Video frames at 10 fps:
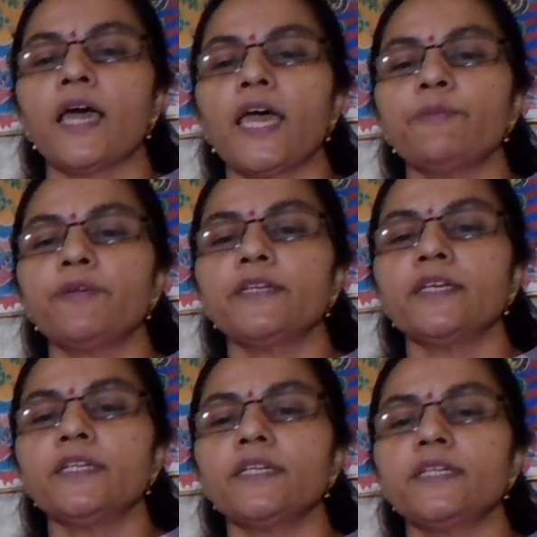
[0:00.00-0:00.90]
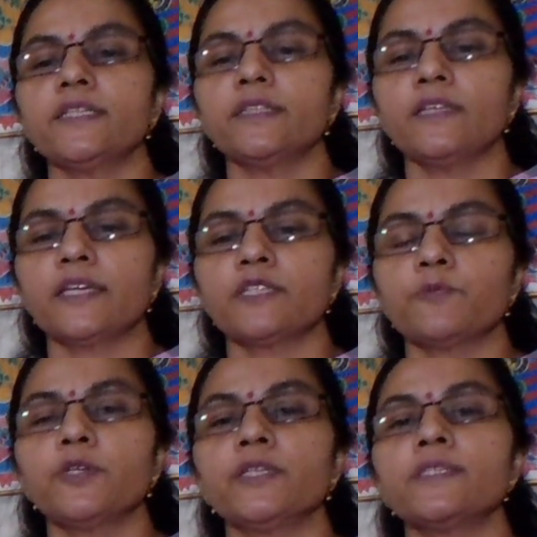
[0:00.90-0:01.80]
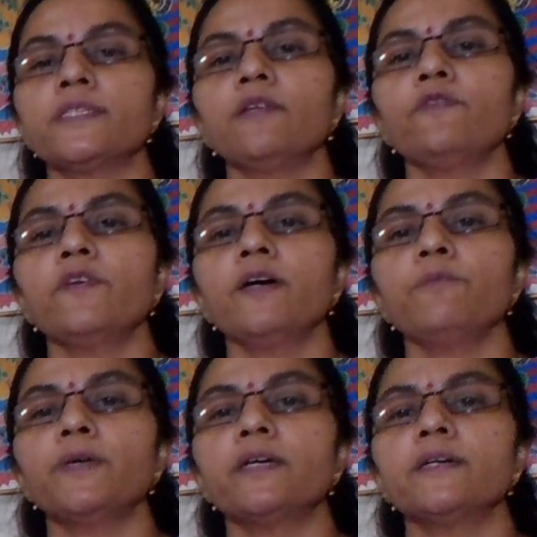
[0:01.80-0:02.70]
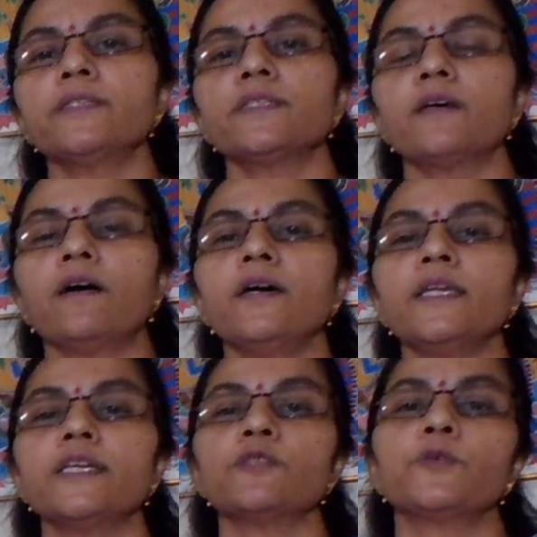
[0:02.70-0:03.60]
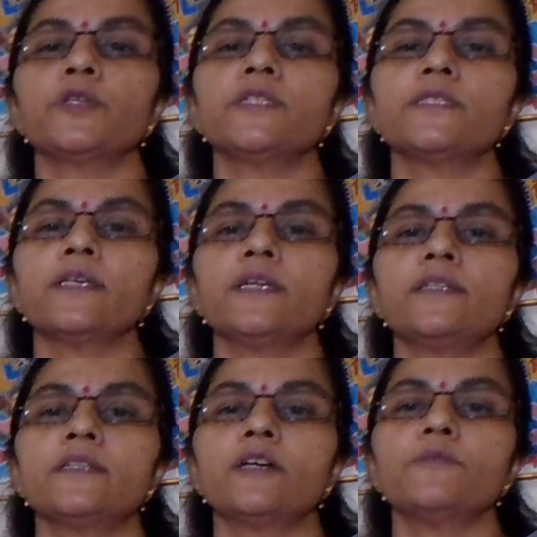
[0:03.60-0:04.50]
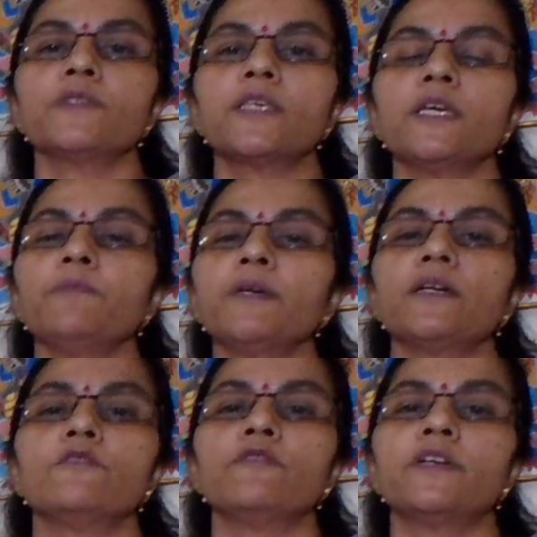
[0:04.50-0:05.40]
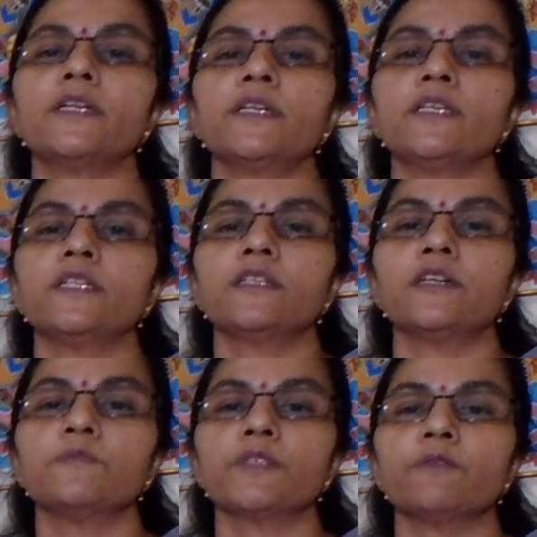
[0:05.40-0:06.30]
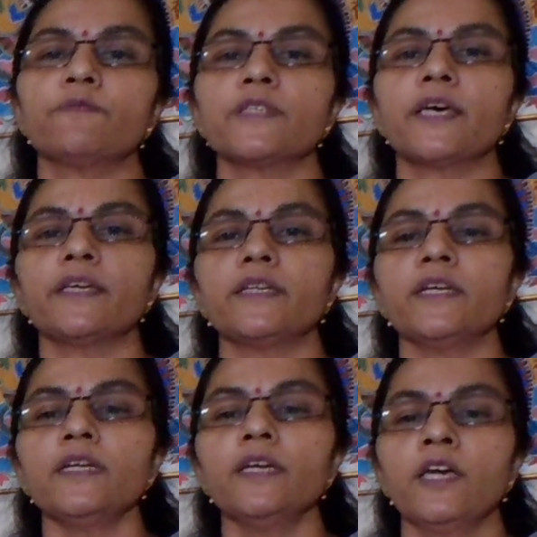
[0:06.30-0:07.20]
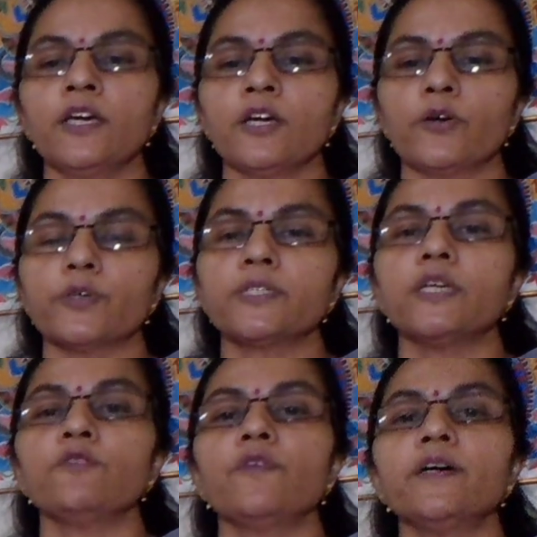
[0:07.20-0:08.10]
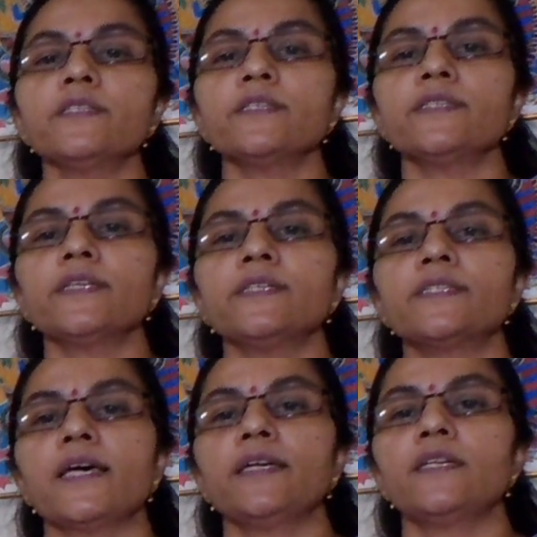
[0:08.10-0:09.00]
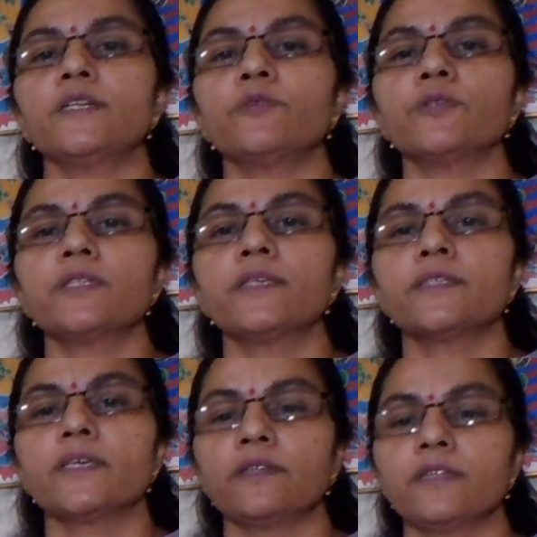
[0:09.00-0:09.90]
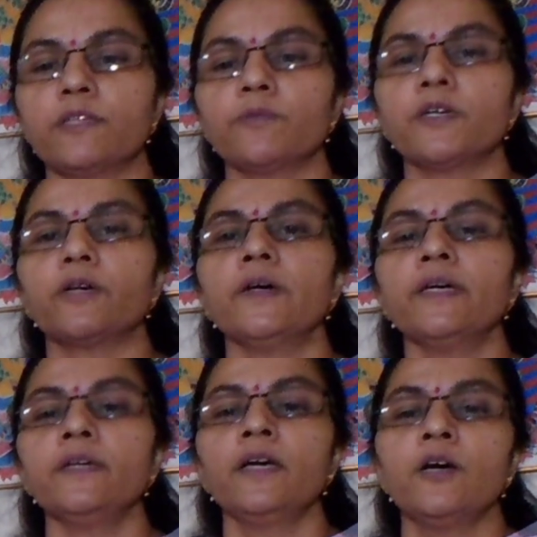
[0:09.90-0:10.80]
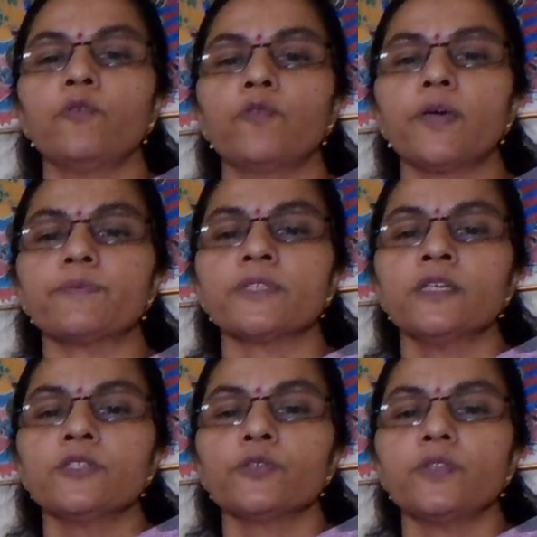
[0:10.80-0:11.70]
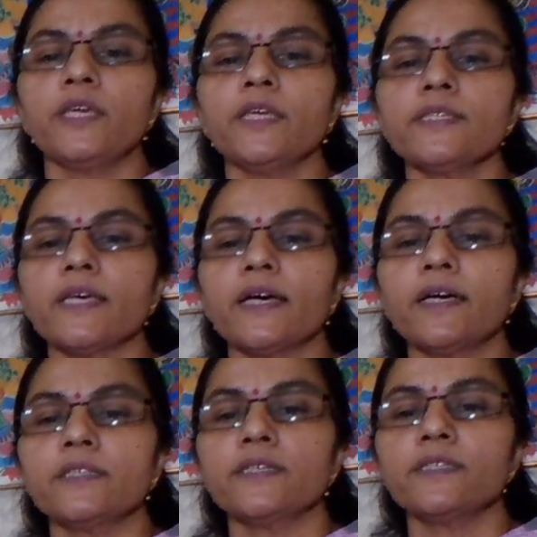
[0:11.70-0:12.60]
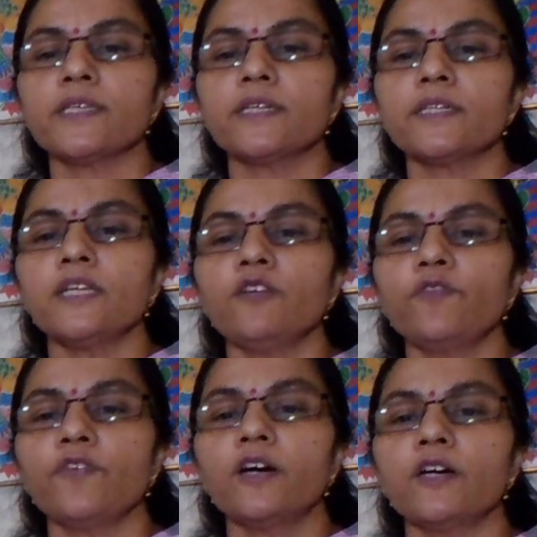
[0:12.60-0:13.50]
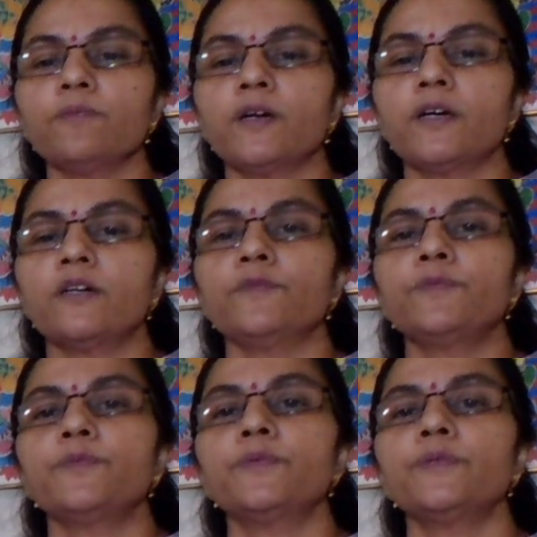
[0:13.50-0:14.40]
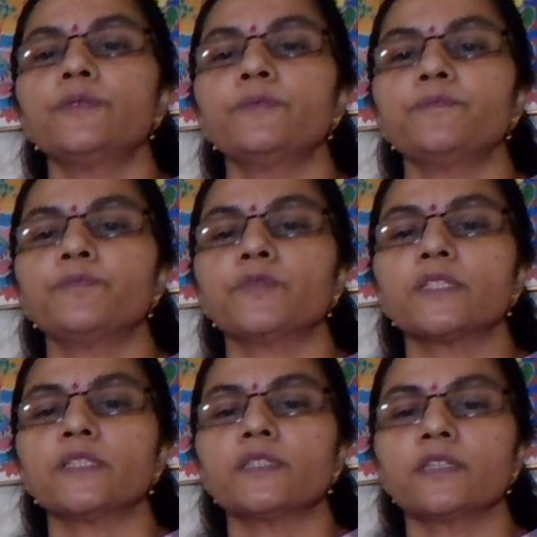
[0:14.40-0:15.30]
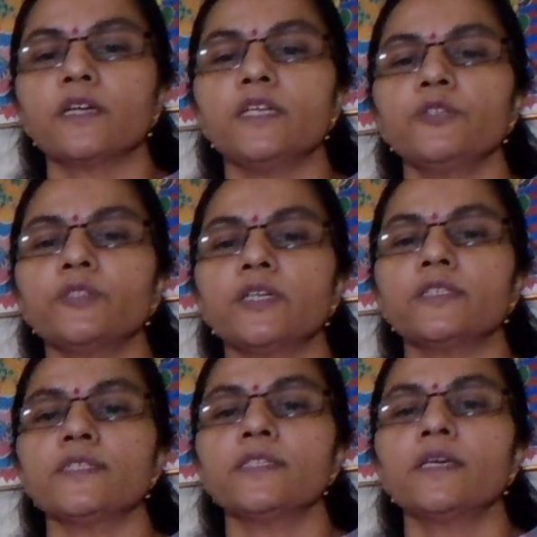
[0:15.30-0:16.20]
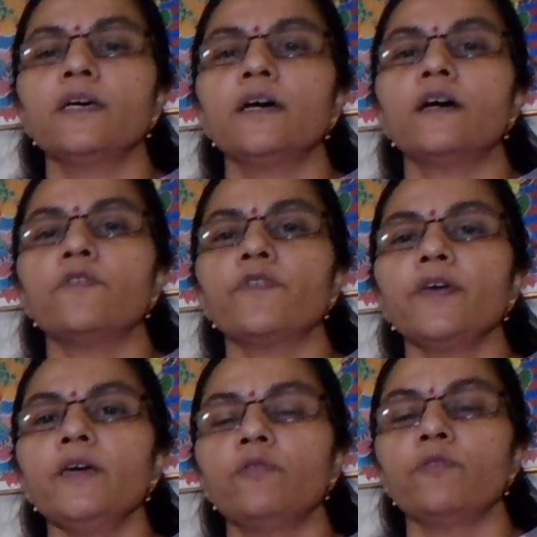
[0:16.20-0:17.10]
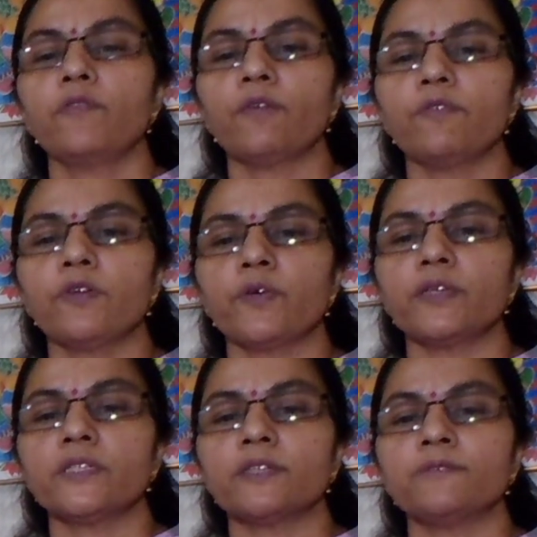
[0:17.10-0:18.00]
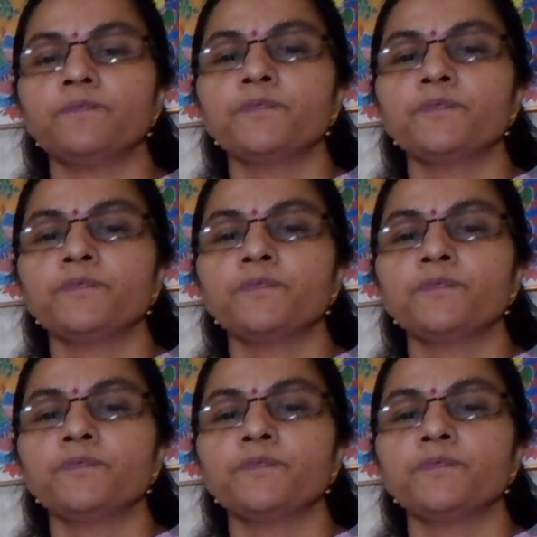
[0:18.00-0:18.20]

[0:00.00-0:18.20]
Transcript: I have written it in the exponential form because all exponential terms can be converted in terms of sine and cosine functions, and sine and cosines are nothing but our waves. So these are the general form of solutions of a wave equation.